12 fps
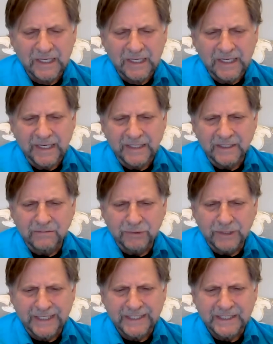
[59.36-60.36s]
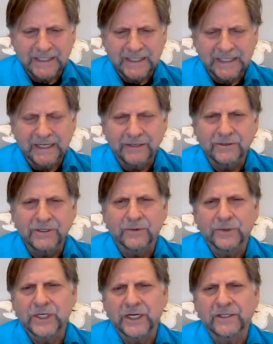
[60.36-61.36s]
And complexity and how you deal
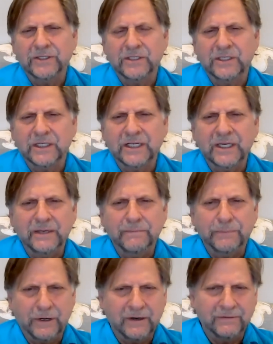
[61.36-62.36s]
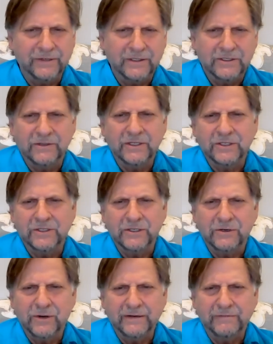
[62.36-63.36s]
with change is a key part of it. So this is a
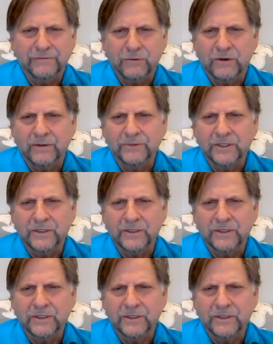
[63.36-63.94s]
great forum to